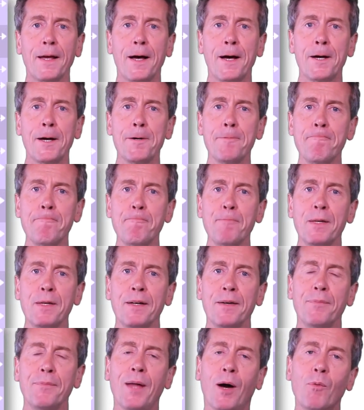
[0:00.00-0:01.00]

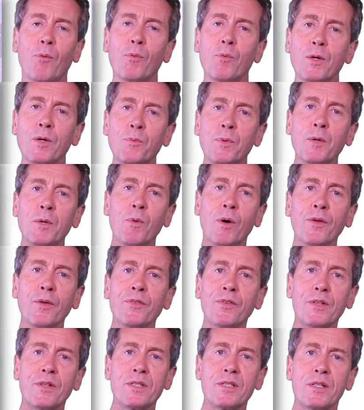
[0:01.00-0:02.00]
Now, what we
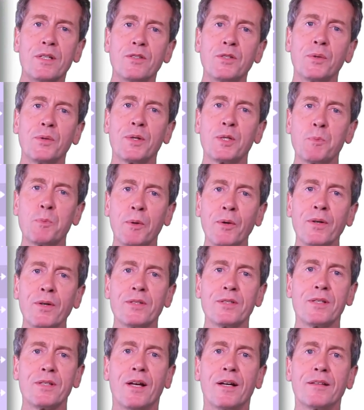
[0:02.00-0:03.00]
want is that you
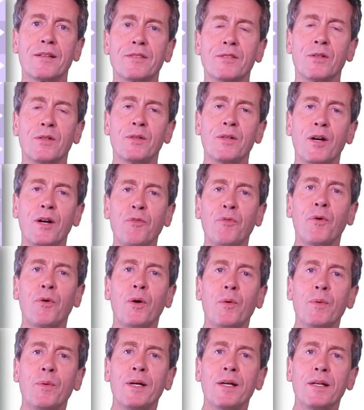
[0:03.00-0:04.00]
experience that, so
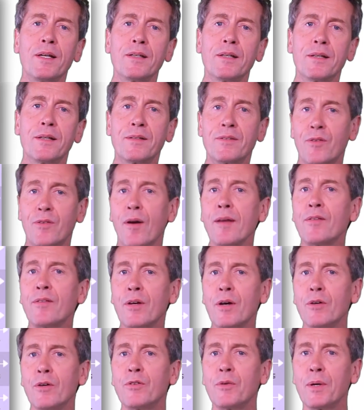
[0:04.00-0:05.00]
therefore we try to
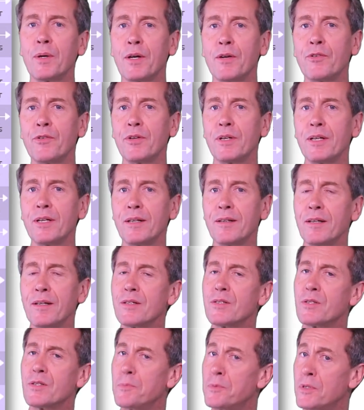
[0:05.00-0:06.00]
go to a country that
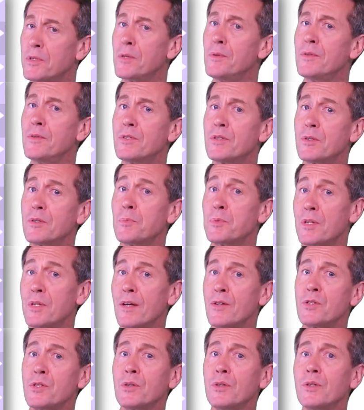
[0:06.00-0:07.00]
has
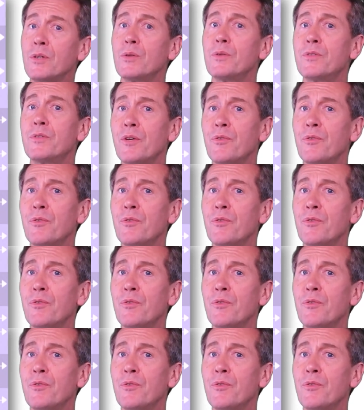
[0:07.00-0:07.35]
substantial